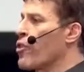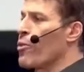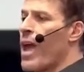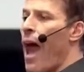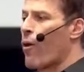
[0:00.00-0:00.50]
or
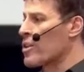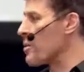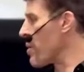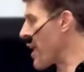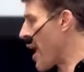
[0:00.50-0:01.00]
3 hours
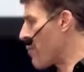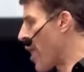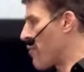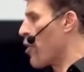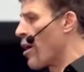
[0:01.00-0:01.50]
and became
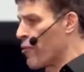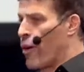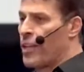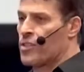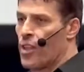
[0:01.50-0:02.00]
lifelong
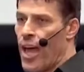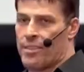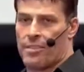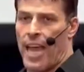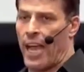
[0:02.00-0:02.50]
friends for the
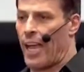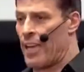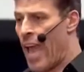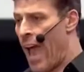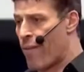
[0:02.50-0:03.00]
last decade
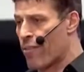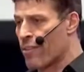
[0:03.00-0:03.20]
and a half.